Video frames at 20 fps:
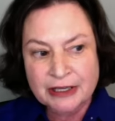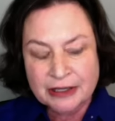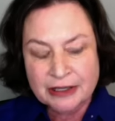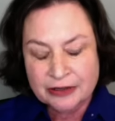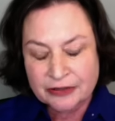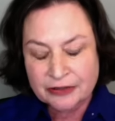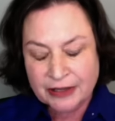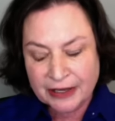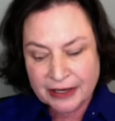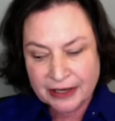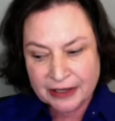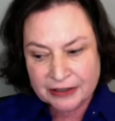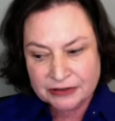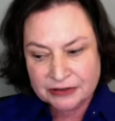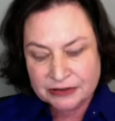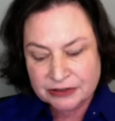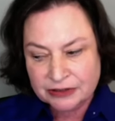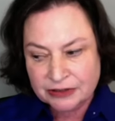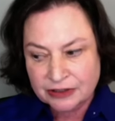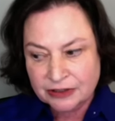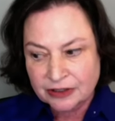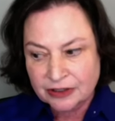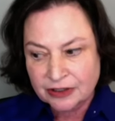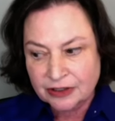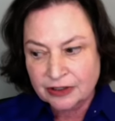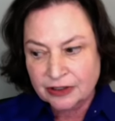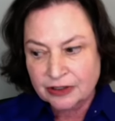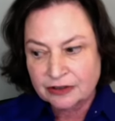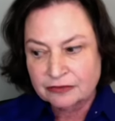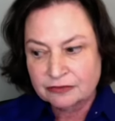that
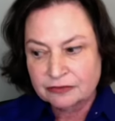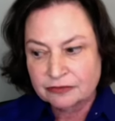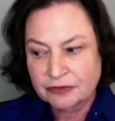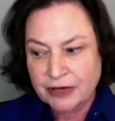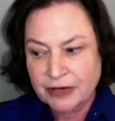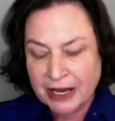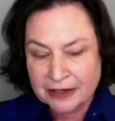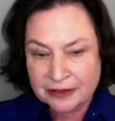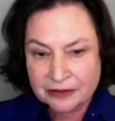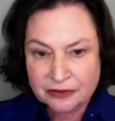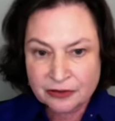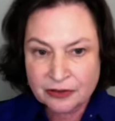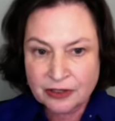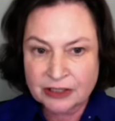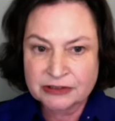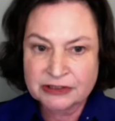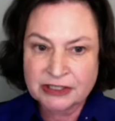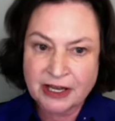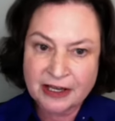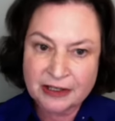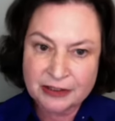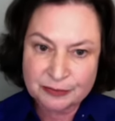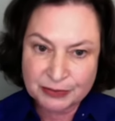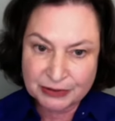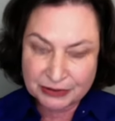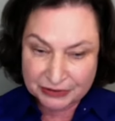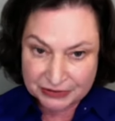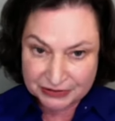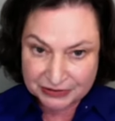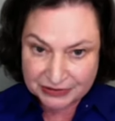radical
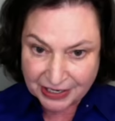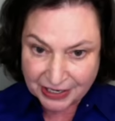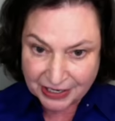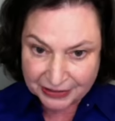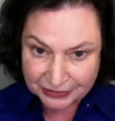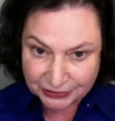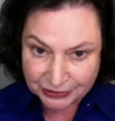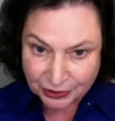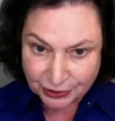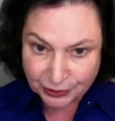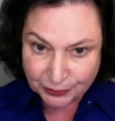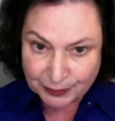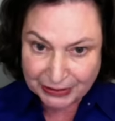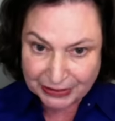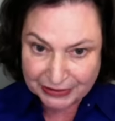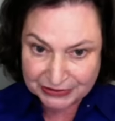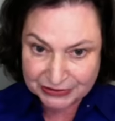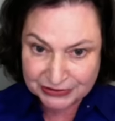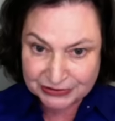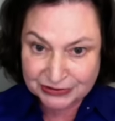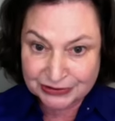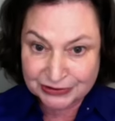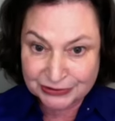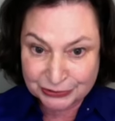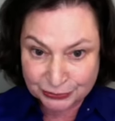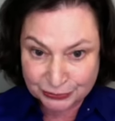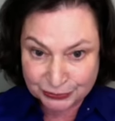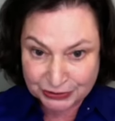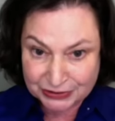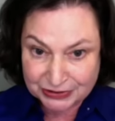autonomy is not in our best
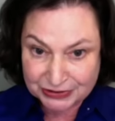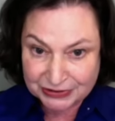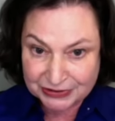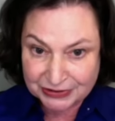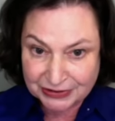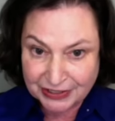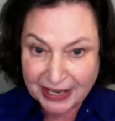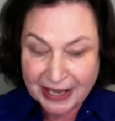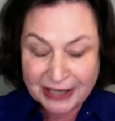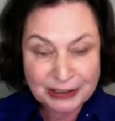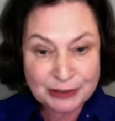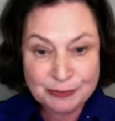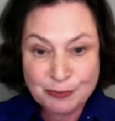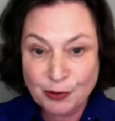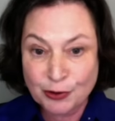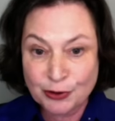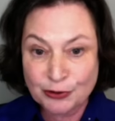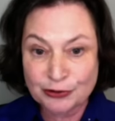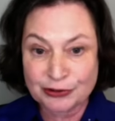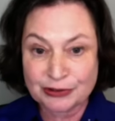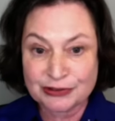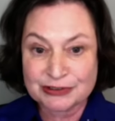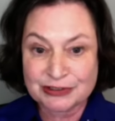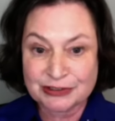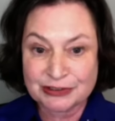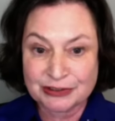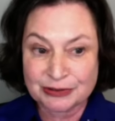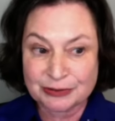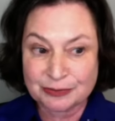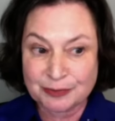interests any more than it's
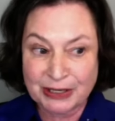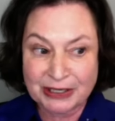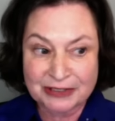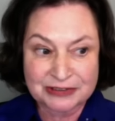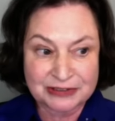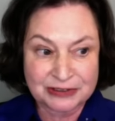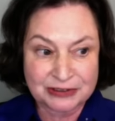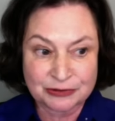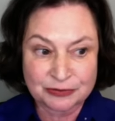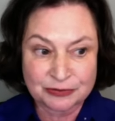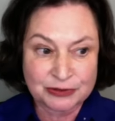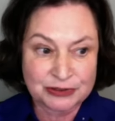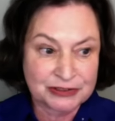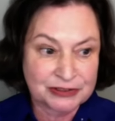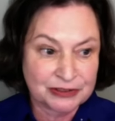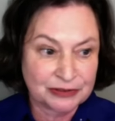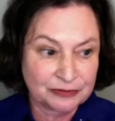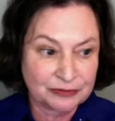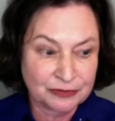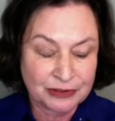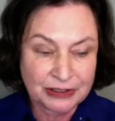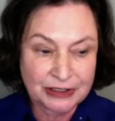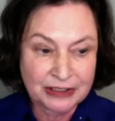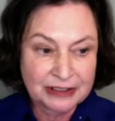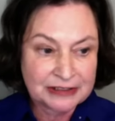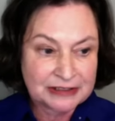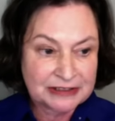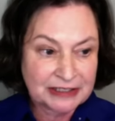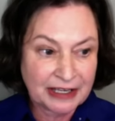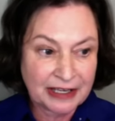in the best interests of,
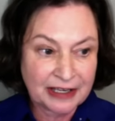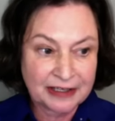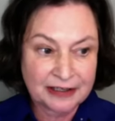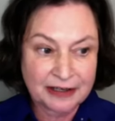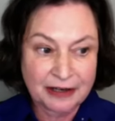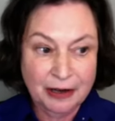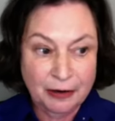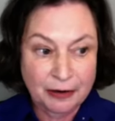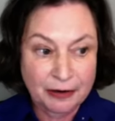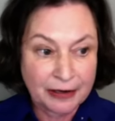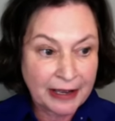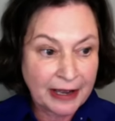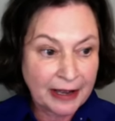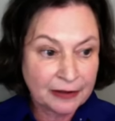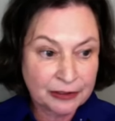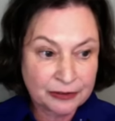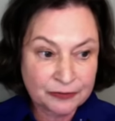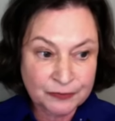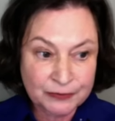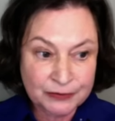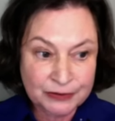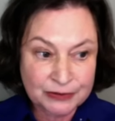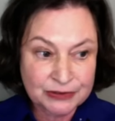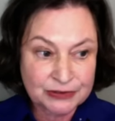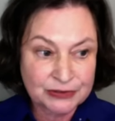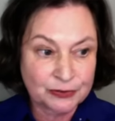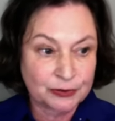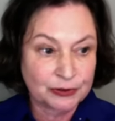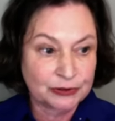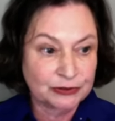say, elephants
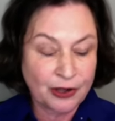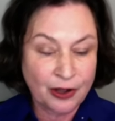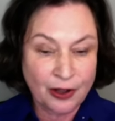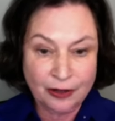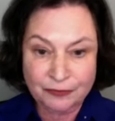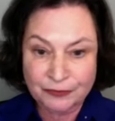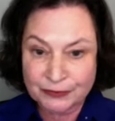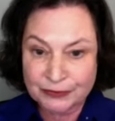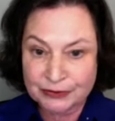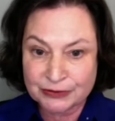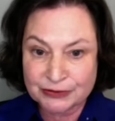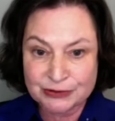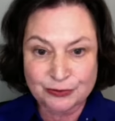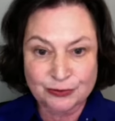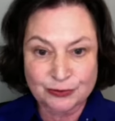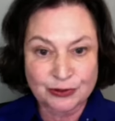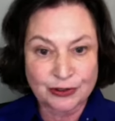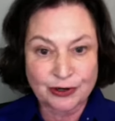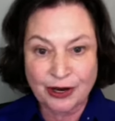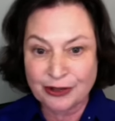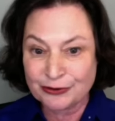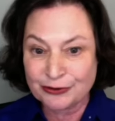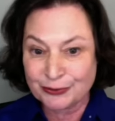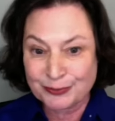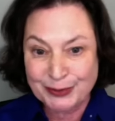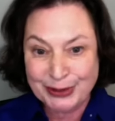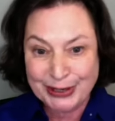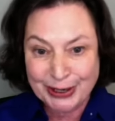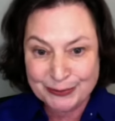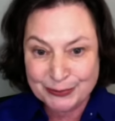or dolphins or other
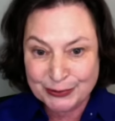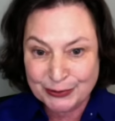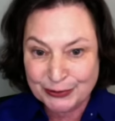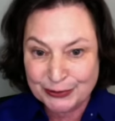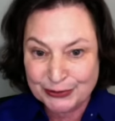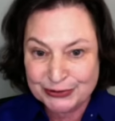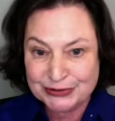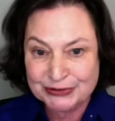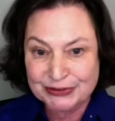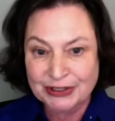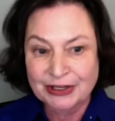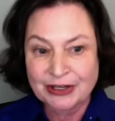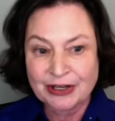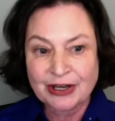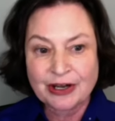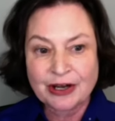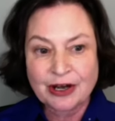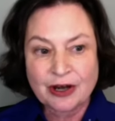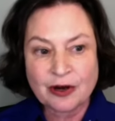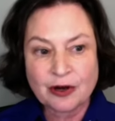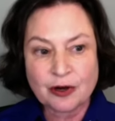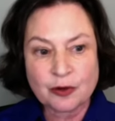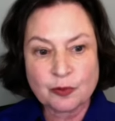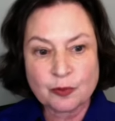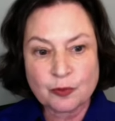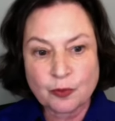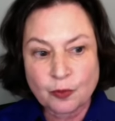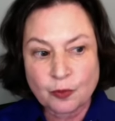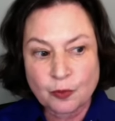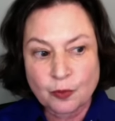mammals. Um,